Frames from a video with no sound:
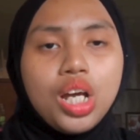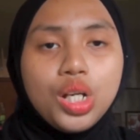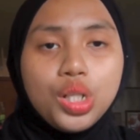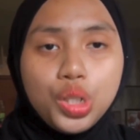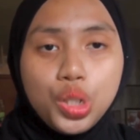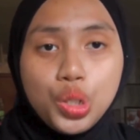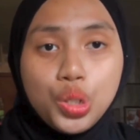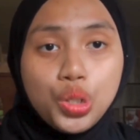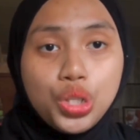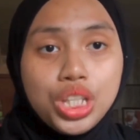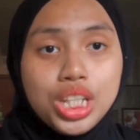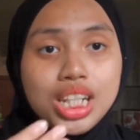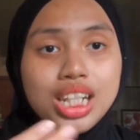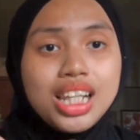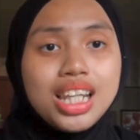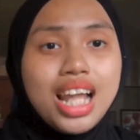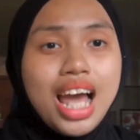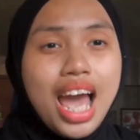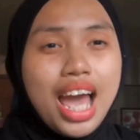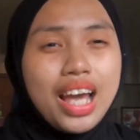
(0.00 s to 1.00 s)
due to the
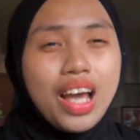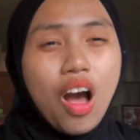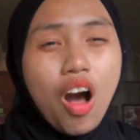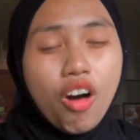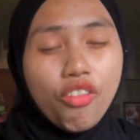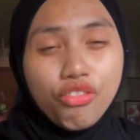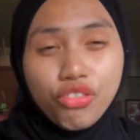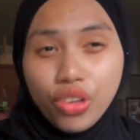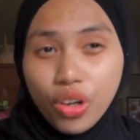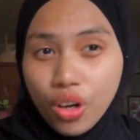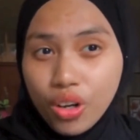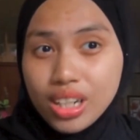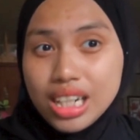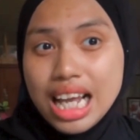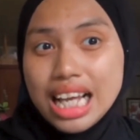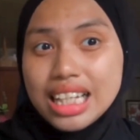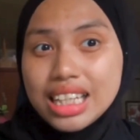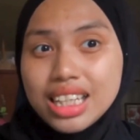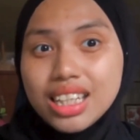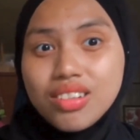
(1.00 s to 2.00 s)
lack of
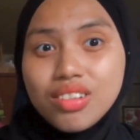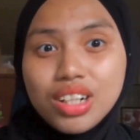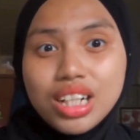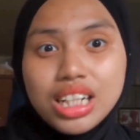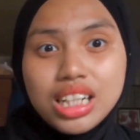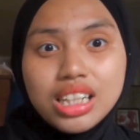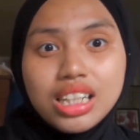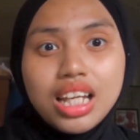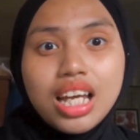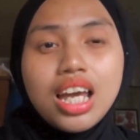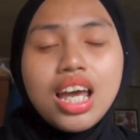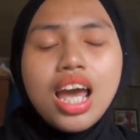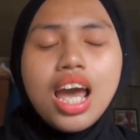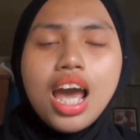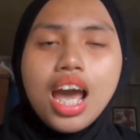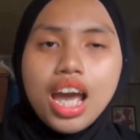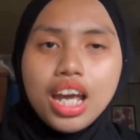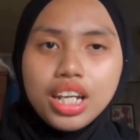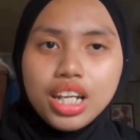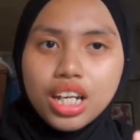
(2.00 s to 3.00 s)
collateral
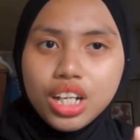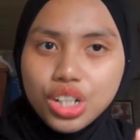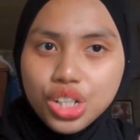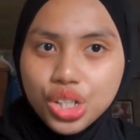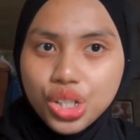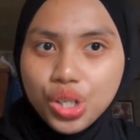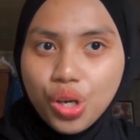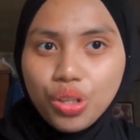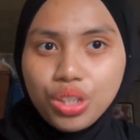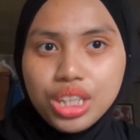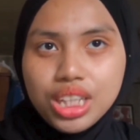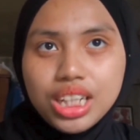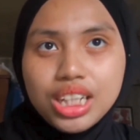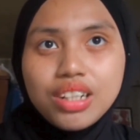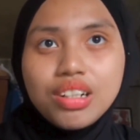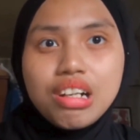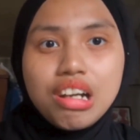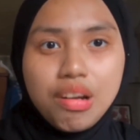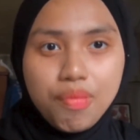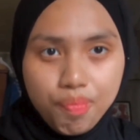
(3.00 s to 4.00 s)
and a
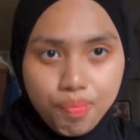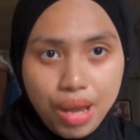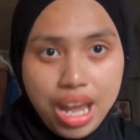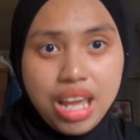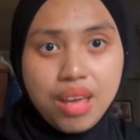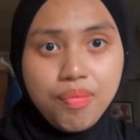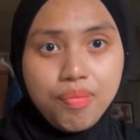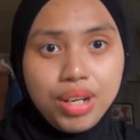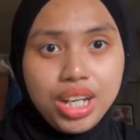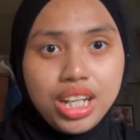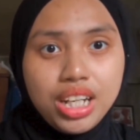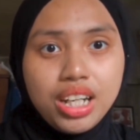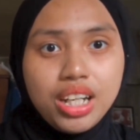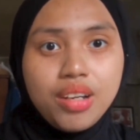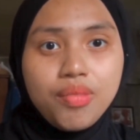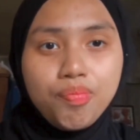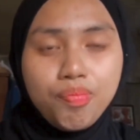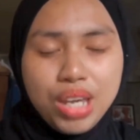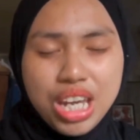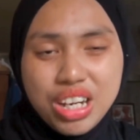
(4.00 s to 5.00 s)
shorter
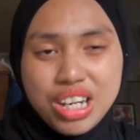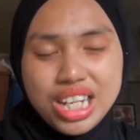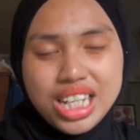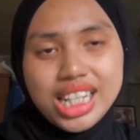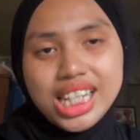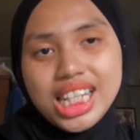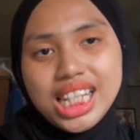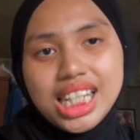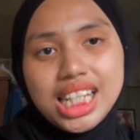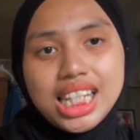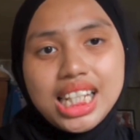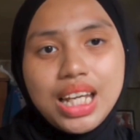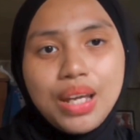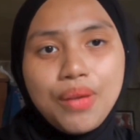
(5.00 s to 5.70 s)
repayment periods.